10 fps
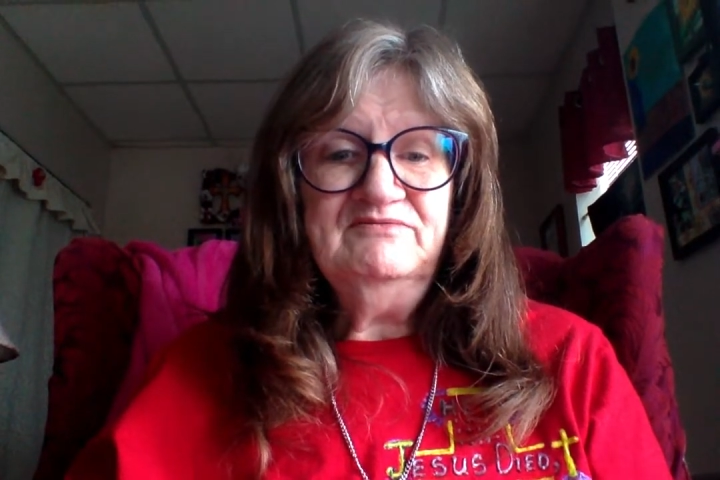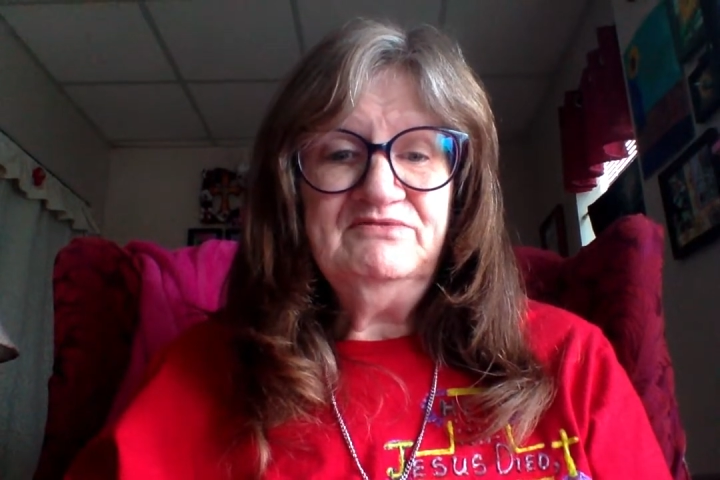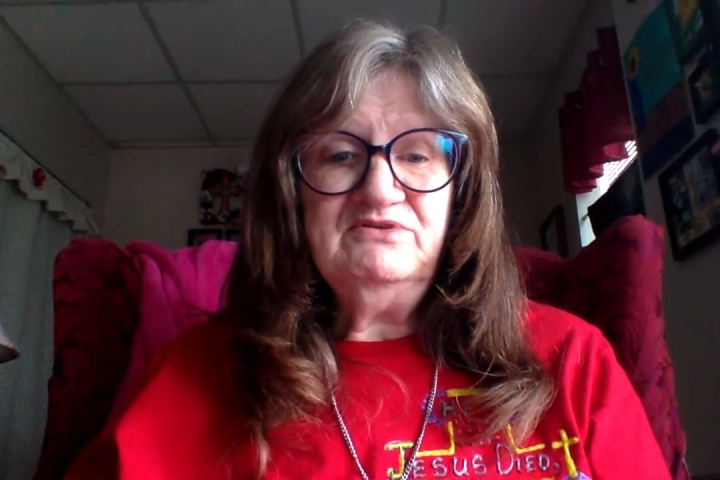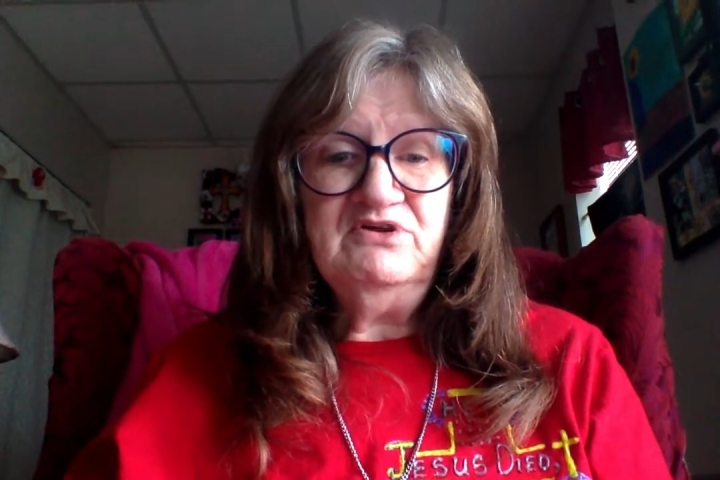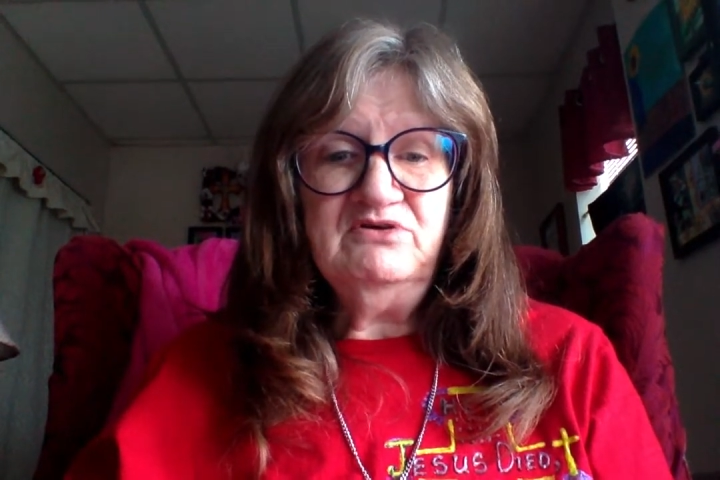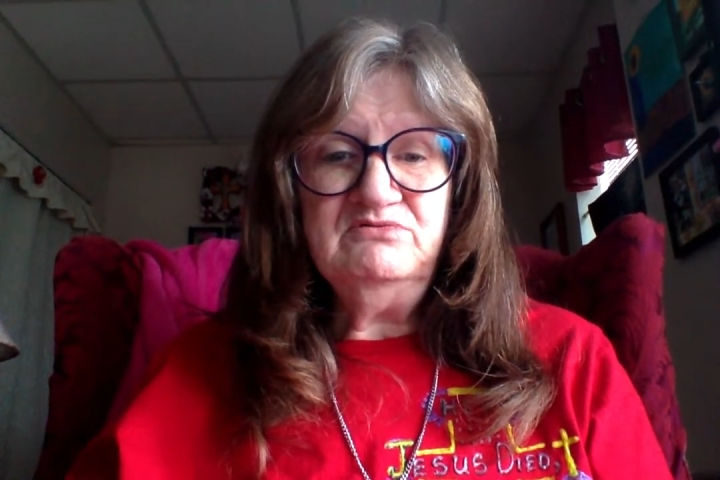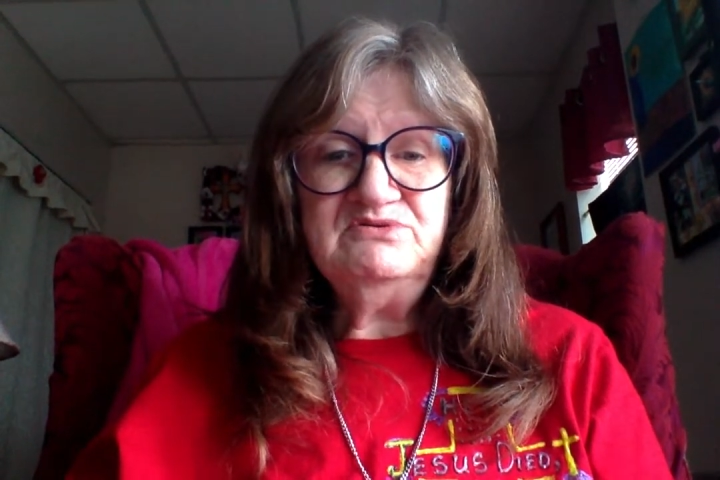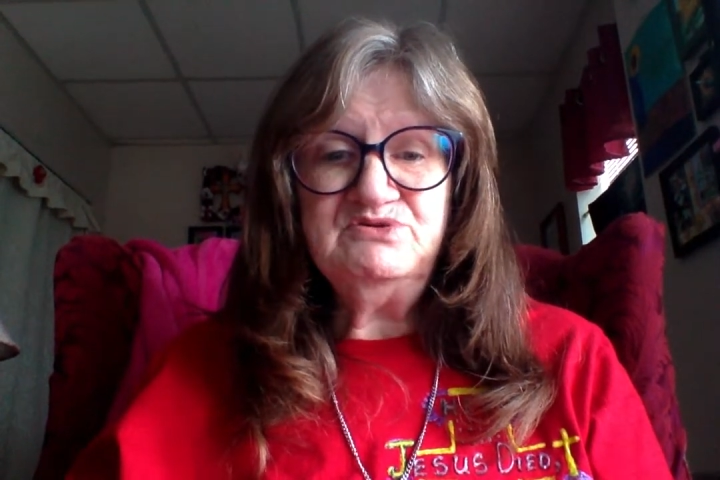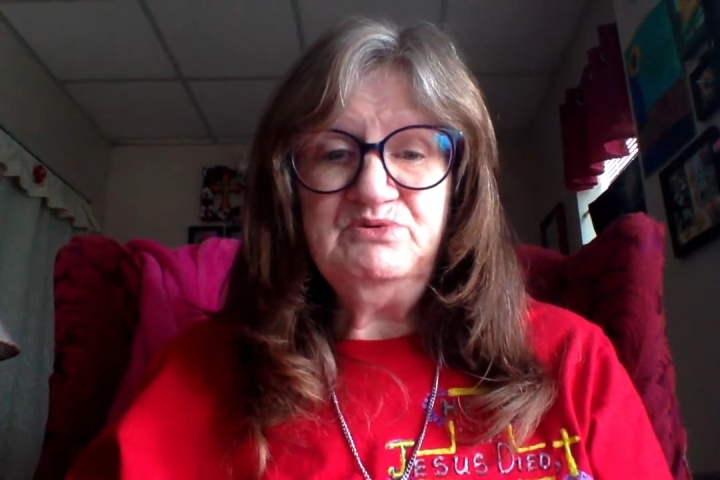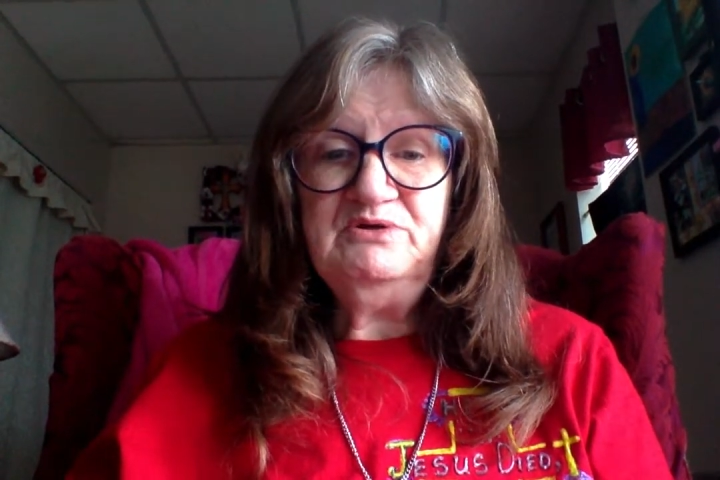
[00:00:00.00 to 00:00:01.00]
for
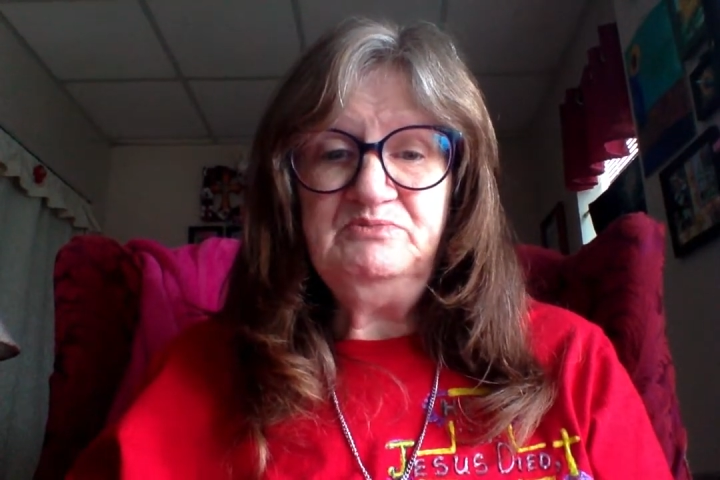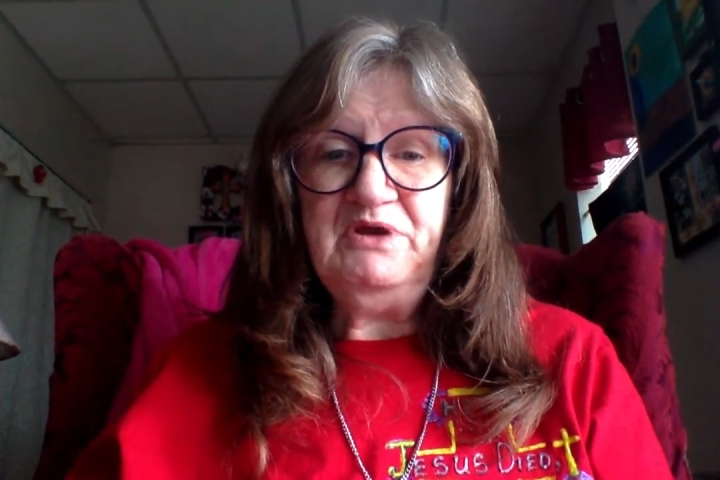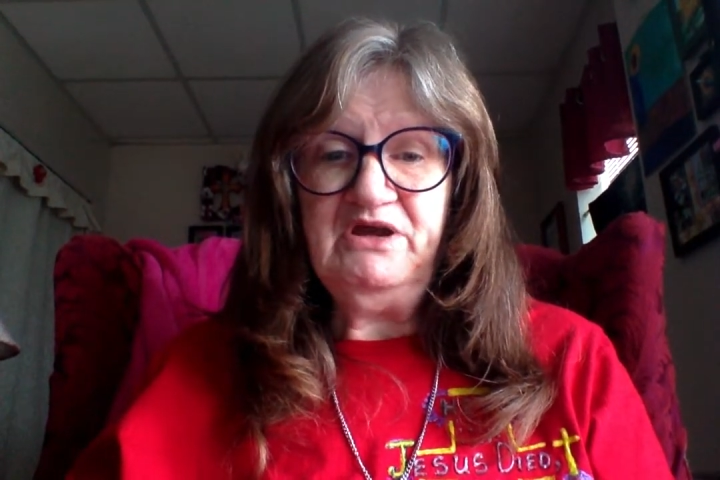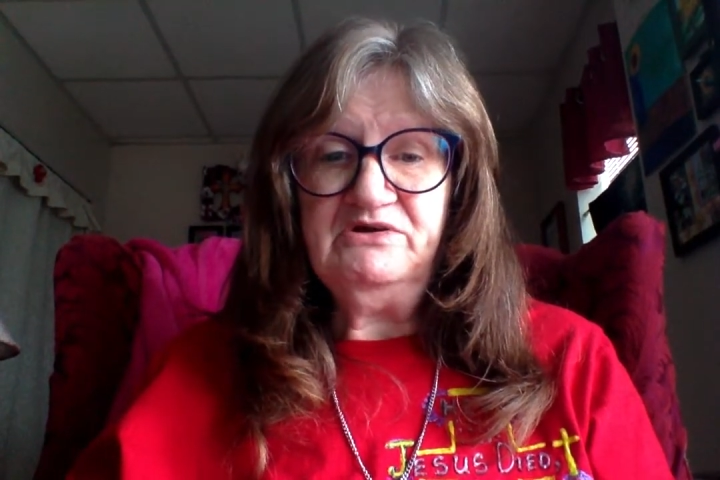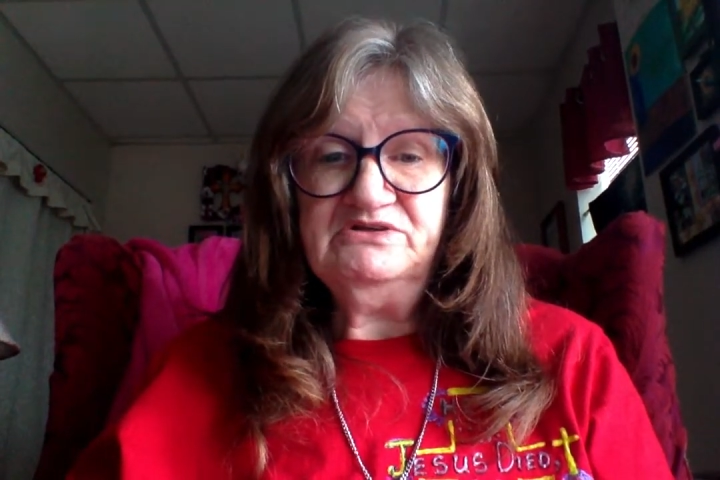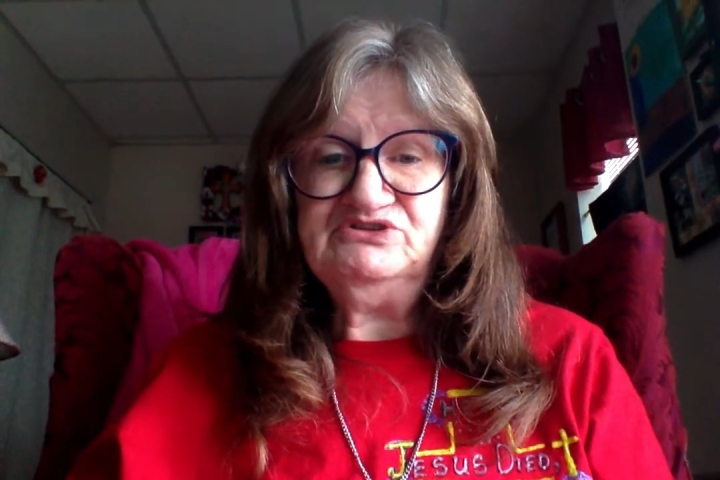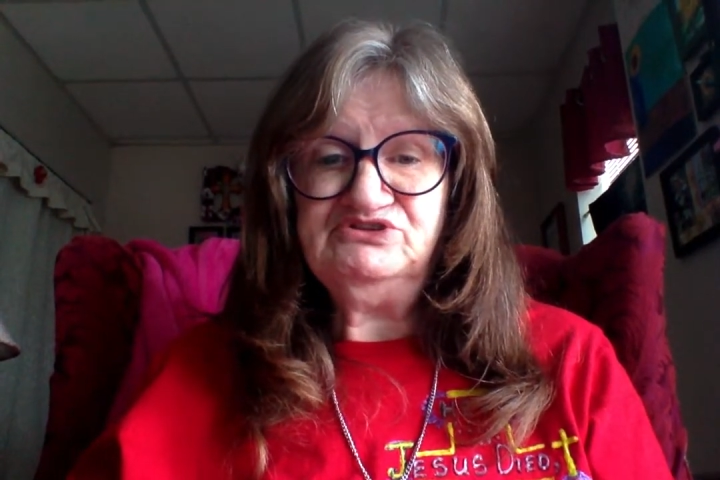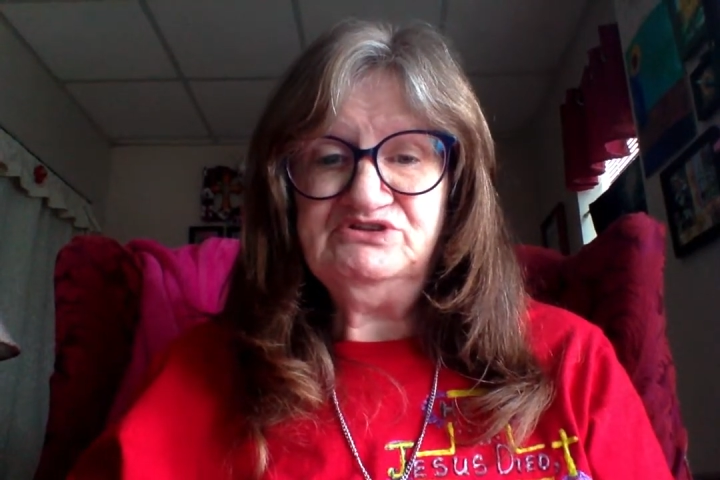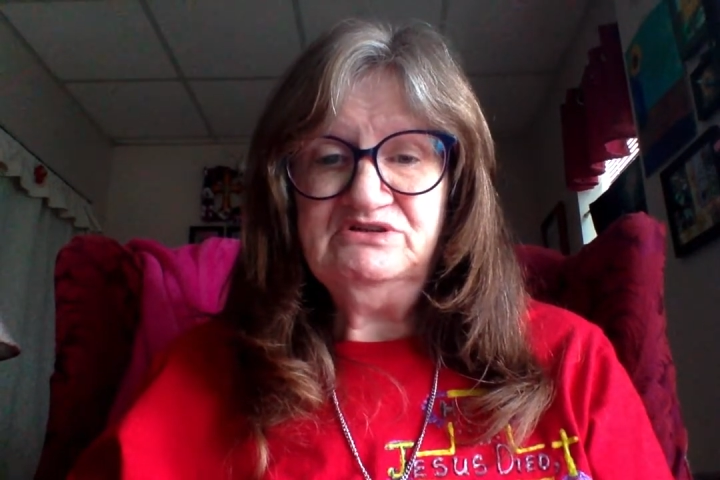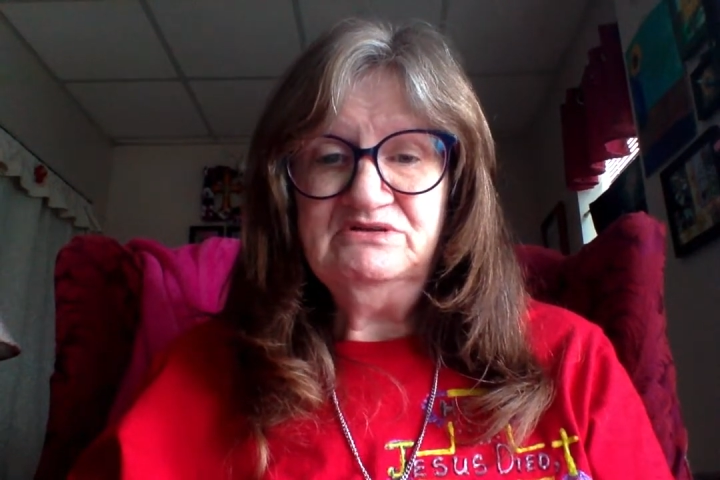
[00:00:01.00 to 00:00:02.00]
those who had
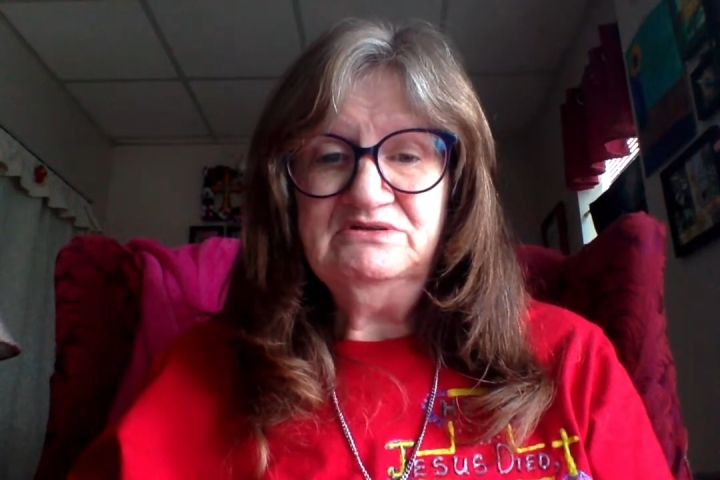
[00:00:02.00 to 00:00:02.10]
perished